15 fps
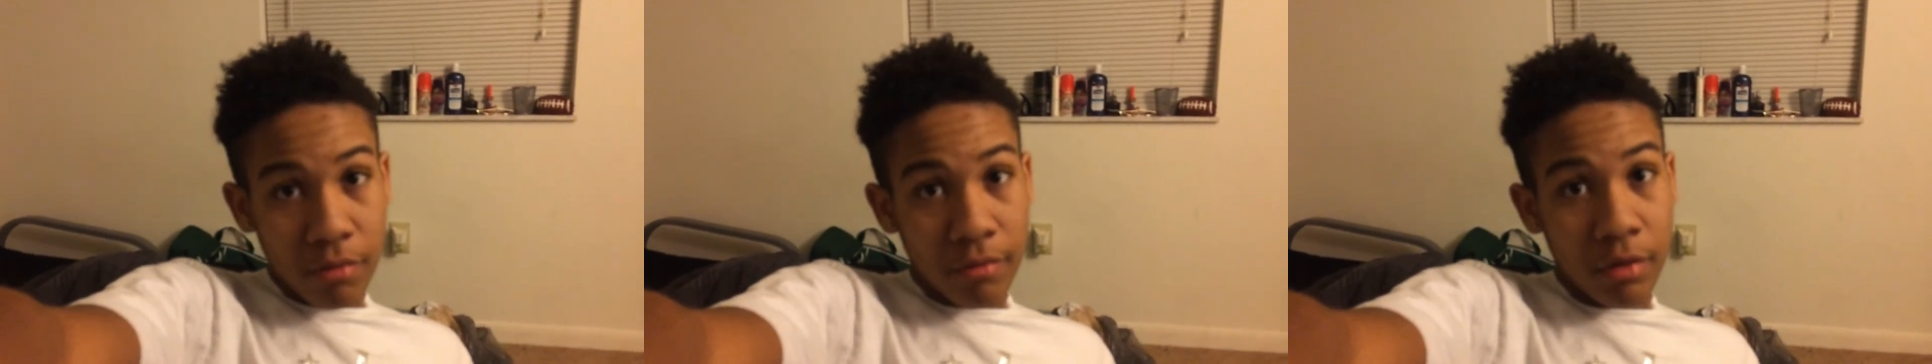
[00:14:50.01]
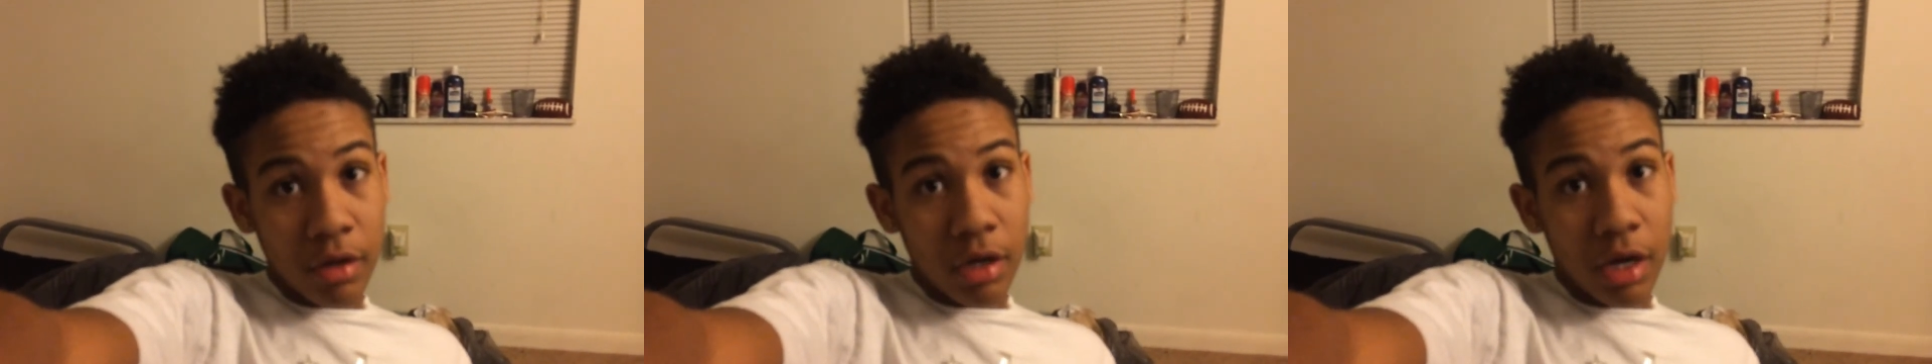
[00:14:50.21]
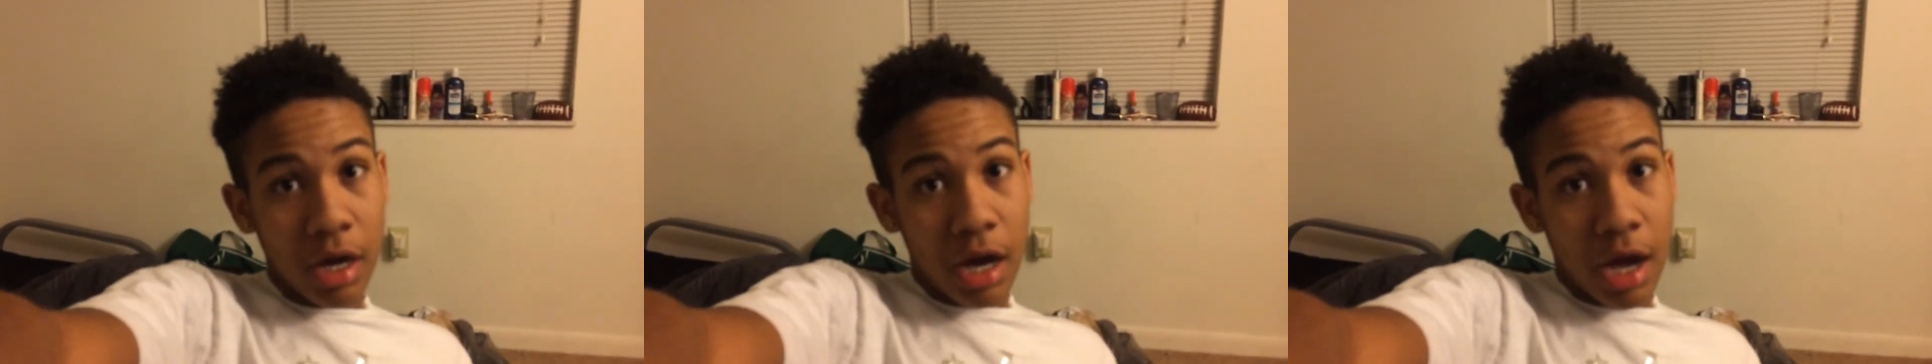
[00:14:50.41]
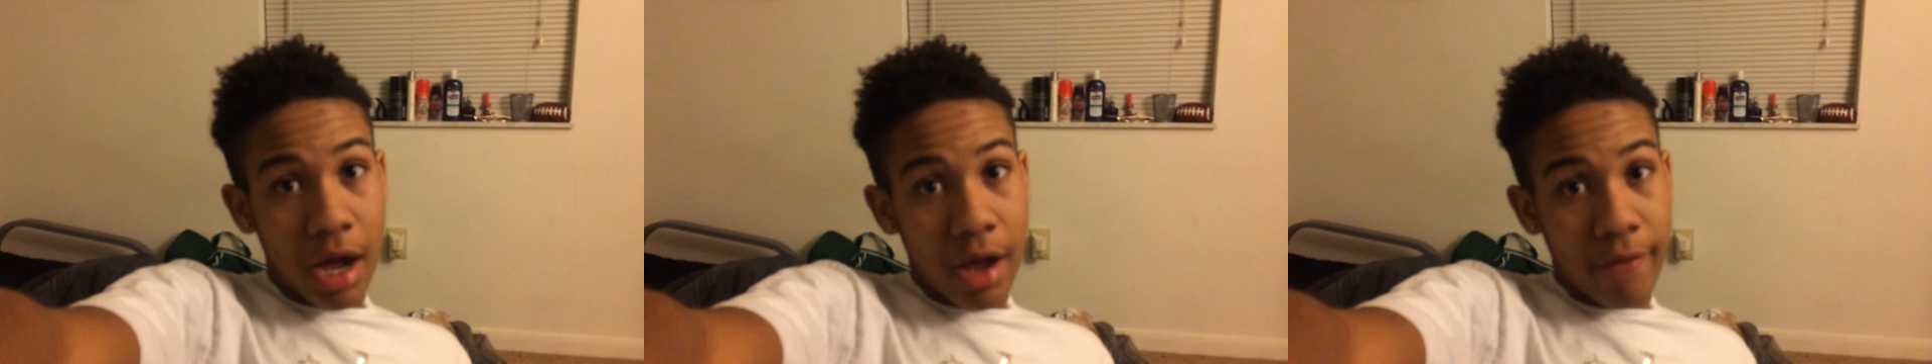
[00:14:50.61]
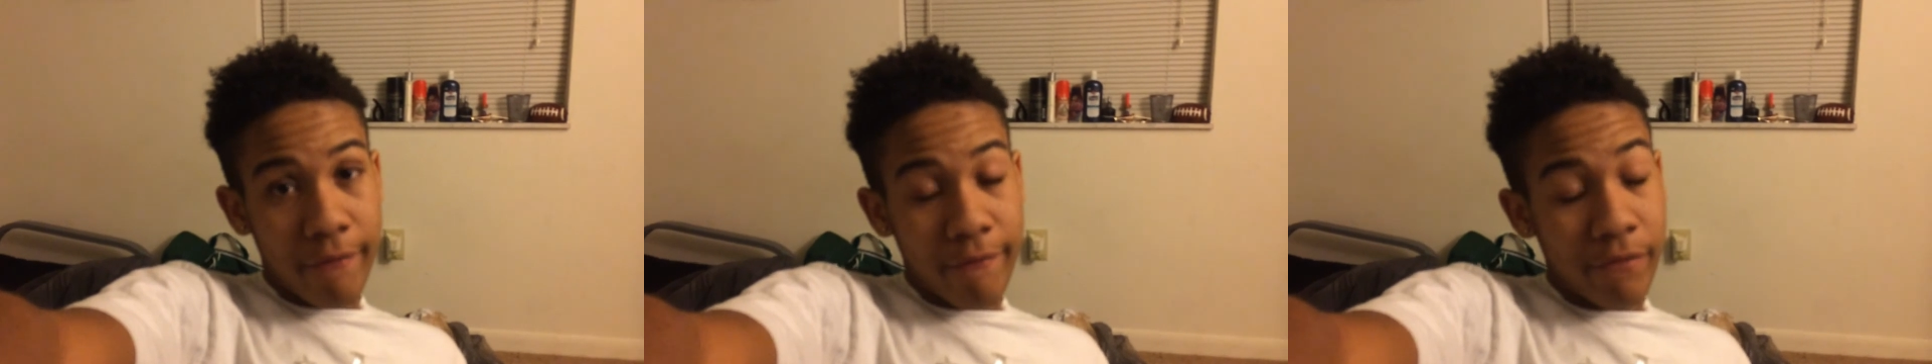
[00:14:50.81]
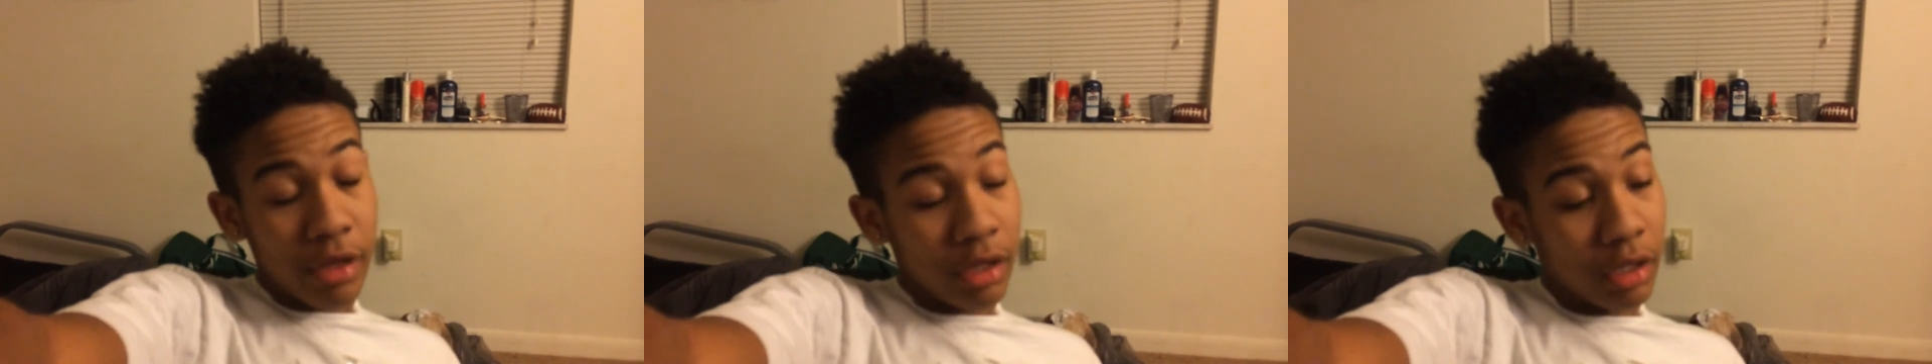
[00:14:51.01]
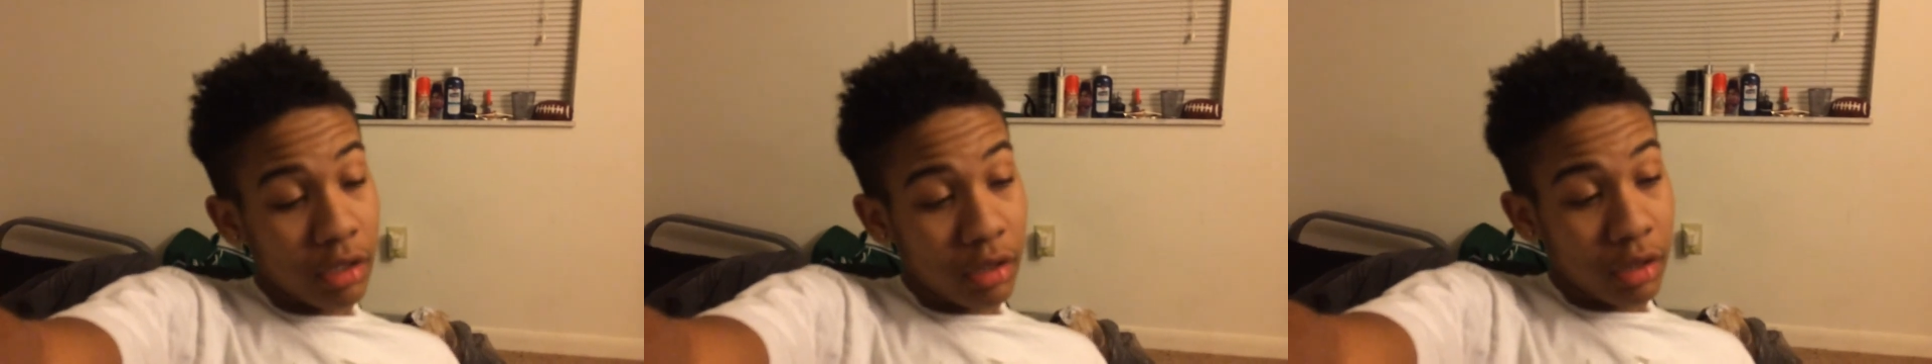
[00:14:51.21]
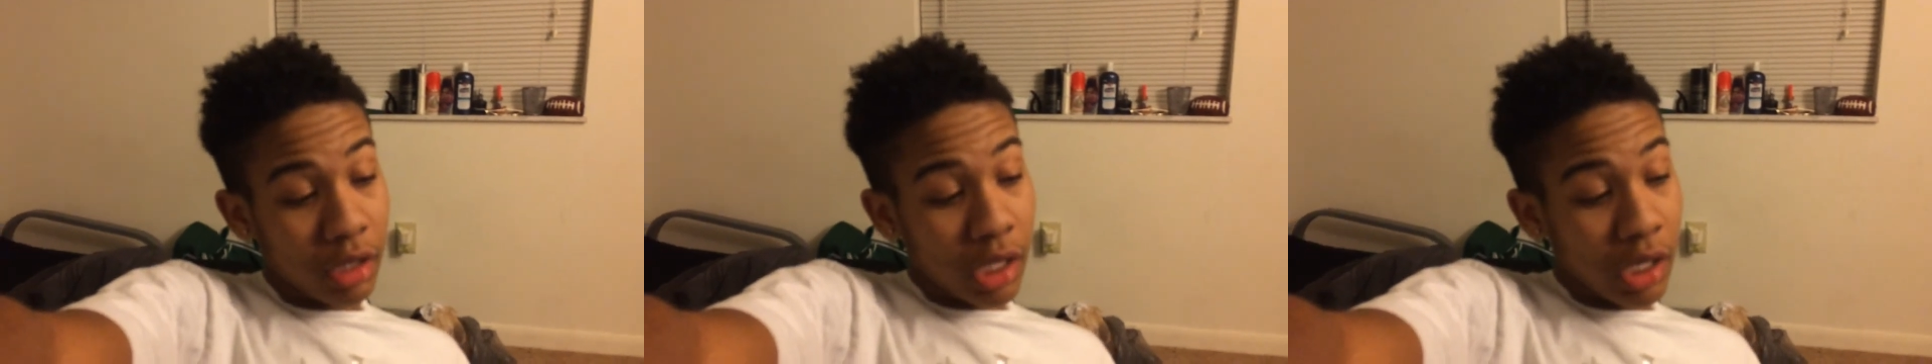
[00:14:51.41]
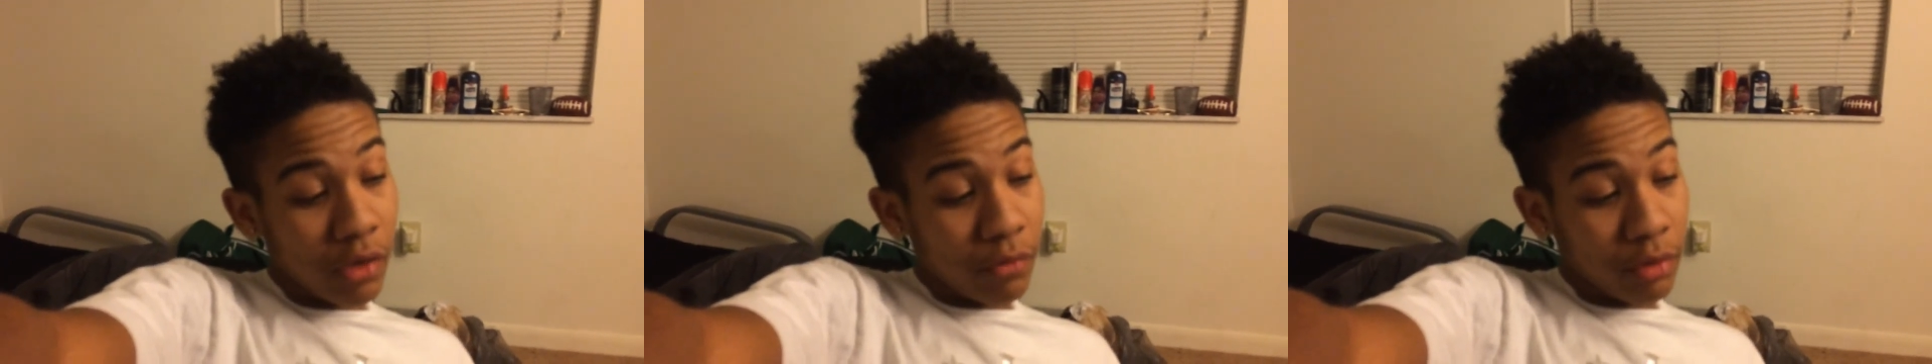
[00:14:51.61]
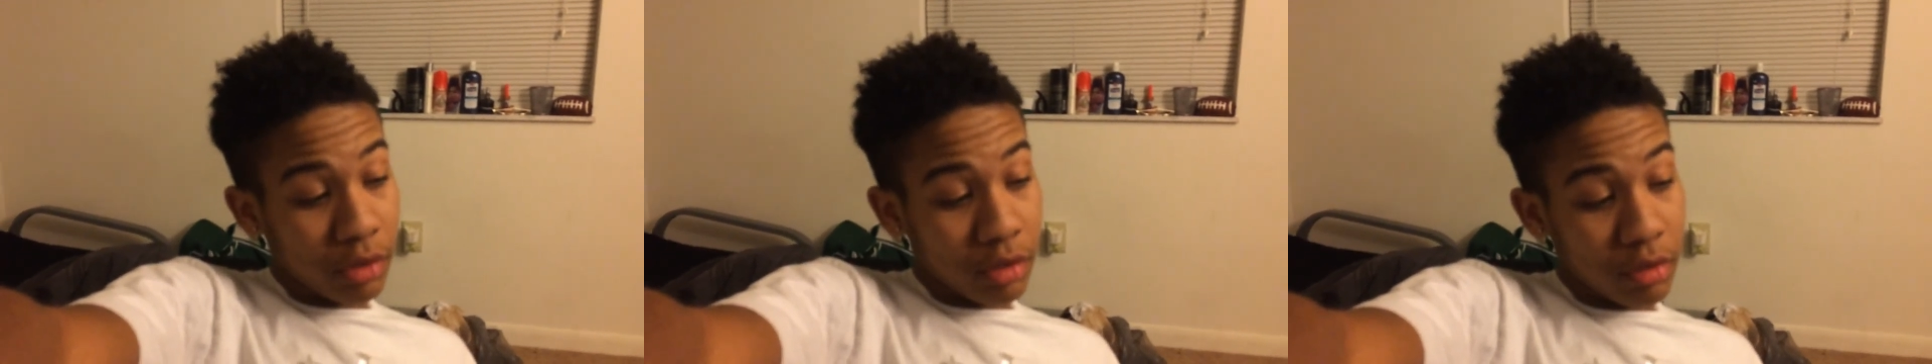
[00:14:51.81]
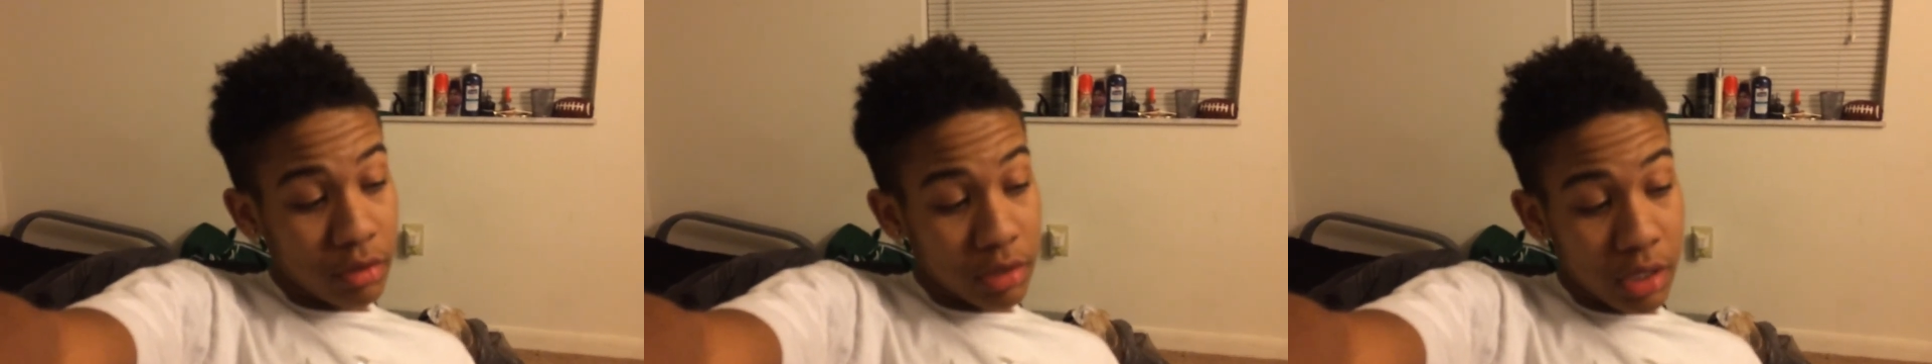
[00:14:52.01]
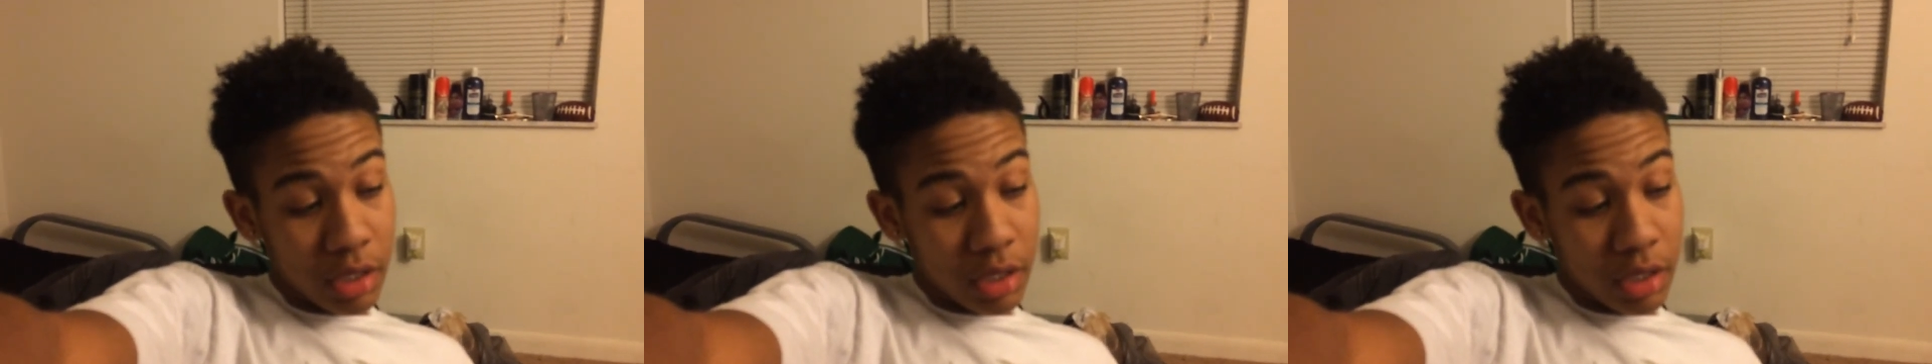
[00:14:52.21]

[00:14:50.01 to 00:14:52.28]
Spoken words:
But I fell in love with those